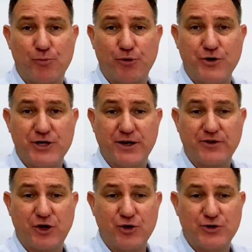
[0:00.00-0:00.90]
project.
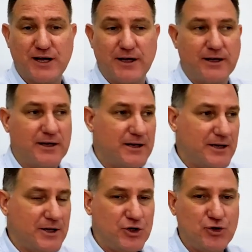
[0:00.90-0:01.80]
So
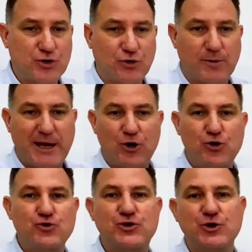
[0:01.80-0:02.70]
you talk about
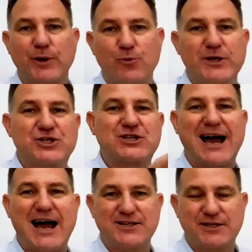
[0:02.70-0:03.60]
who's doing which
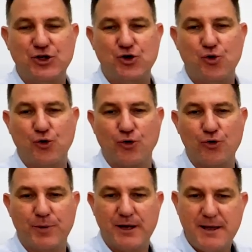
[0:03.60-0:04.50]
task in your group,
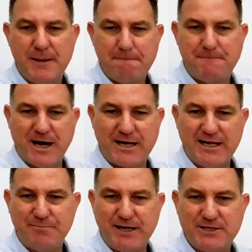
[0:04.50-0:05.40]
but it
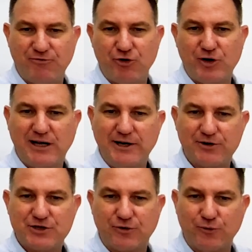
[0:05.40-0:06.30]
makes it very clear.
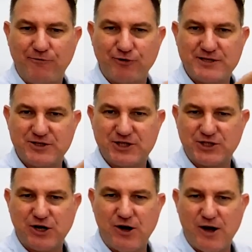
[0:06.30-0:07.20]
It's got references to
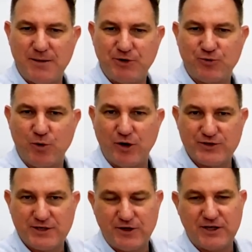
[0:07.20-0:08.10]
time as well.
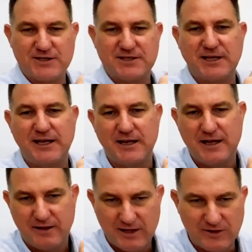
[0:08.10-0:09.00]
So you can see
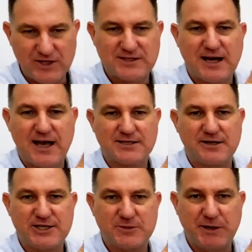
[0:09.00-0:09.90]
that this task
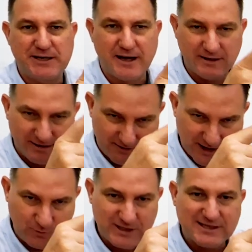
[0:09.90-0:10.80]
needs to be done.
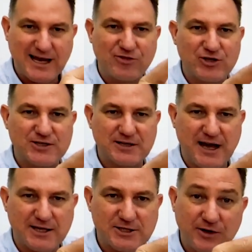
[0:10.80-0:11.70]
Then we start this
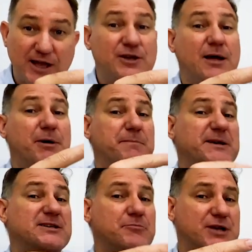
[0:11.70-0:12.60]
task, and then there might be
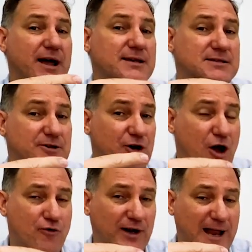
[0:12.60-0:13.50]
some tasks that are
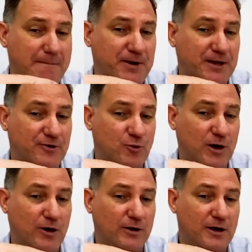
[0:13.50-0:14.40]
overlapping as
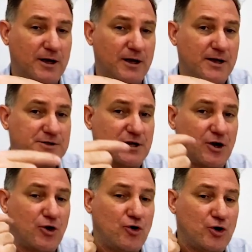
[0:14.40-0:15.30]
well.
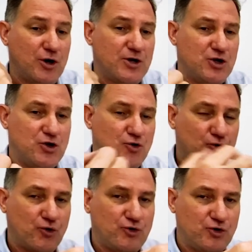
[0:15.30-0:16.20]
So
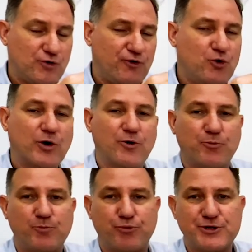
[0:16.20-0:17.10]
if you want
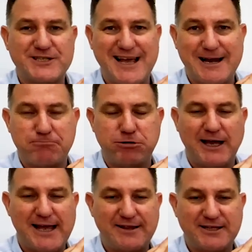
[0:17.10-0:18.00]
to present a
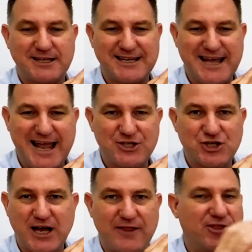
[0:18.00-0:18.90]
plan that's a Gantt
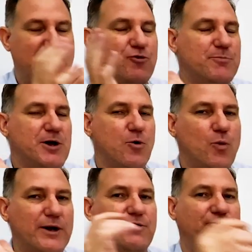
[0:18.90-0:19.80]
chart, that would be a
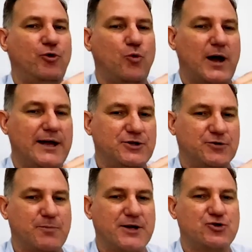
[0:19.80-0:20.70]
wonderful way.
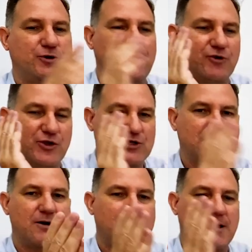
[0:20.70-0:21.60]
Just make sure you've got the
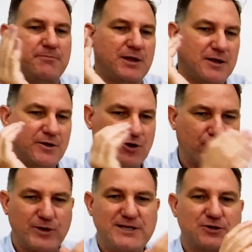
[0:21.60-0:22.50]
time, the
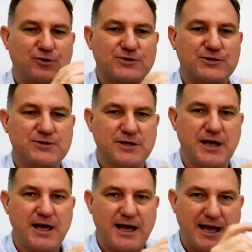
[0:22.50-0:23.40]
resources,
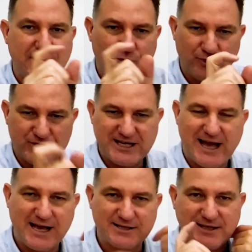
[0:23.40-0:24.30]
and all the
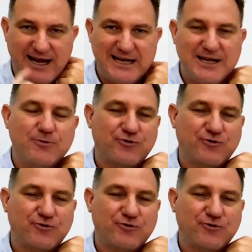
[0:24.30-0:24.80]
tasks at any